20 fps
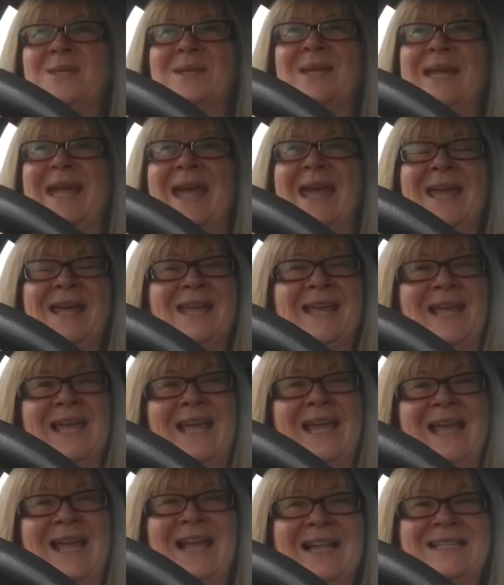So yeah,
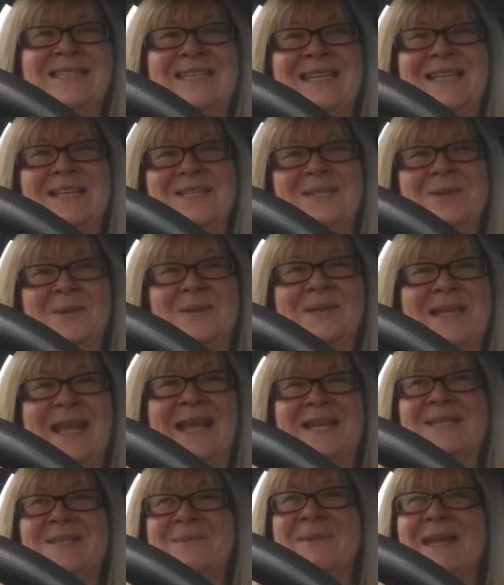I'll see you all
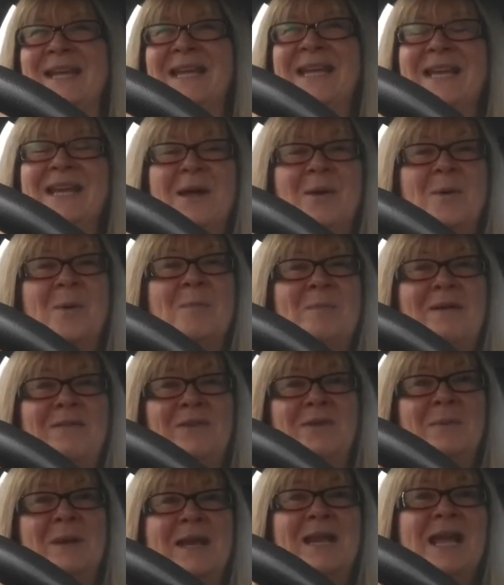next week, and I hope
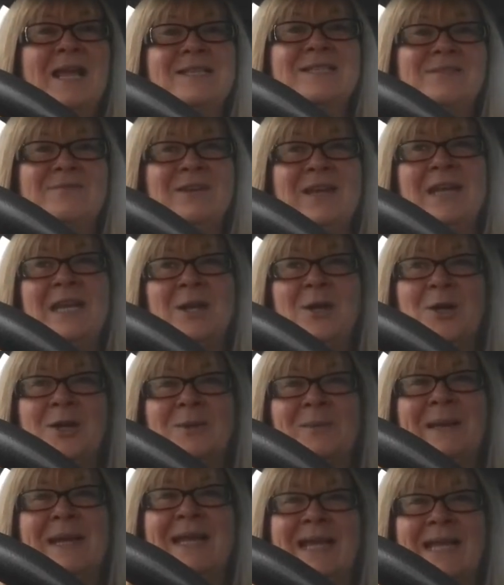everyone has a really
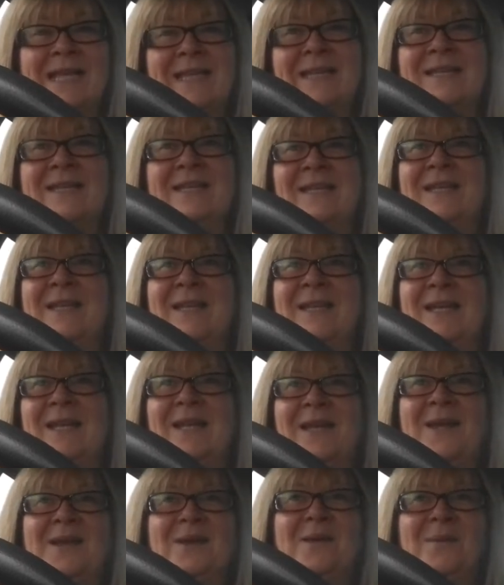good week,
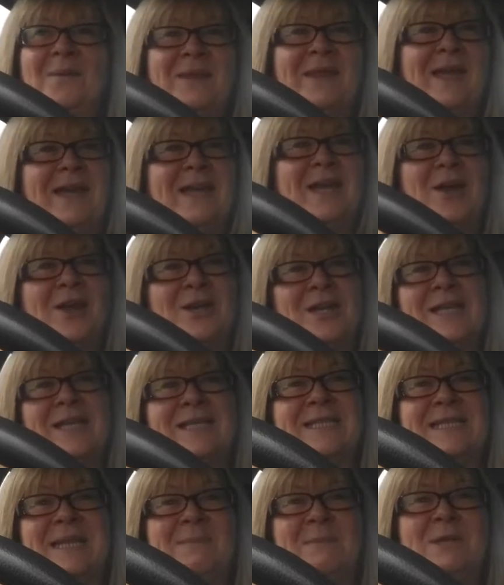whether you're on a
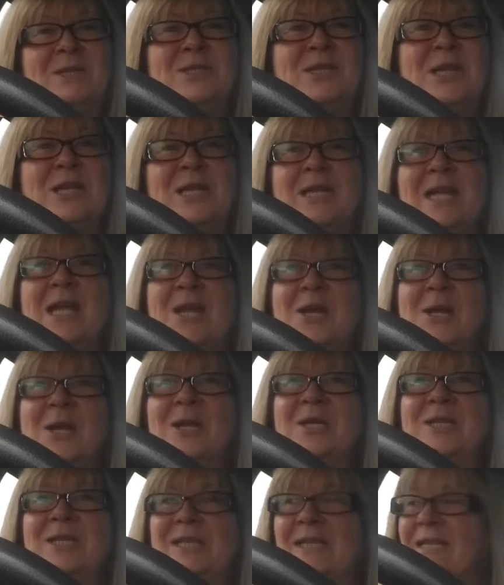slimming journey or
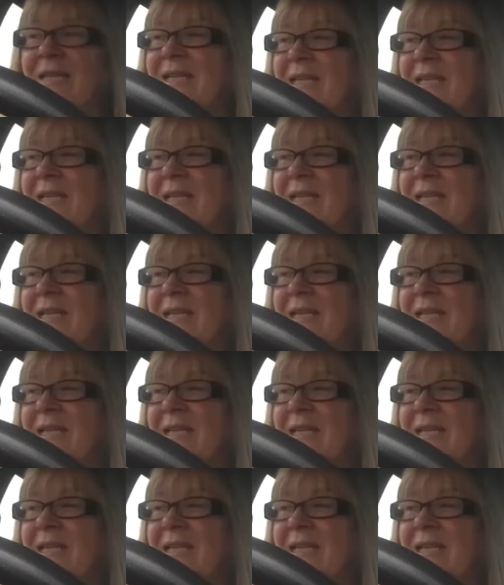not.